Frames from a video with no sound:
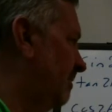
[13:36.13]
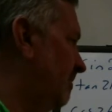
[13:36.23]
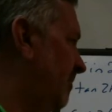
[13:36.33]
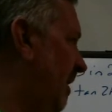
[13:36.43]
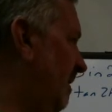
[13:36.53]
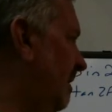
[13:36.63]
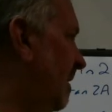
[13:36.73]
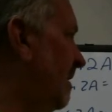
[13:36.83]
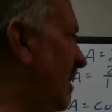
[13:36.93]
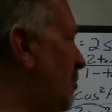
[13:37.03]
Right?
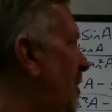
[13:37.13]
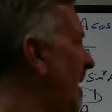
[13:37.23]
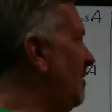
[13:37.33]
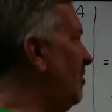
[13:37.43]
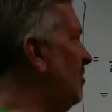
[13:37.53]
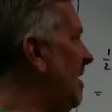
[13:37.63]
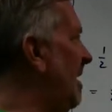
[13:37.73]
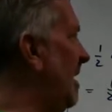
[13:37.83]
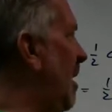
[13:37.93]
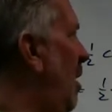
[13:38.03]
Now, you can't just
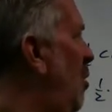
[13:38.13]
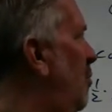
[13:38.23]
say, oh,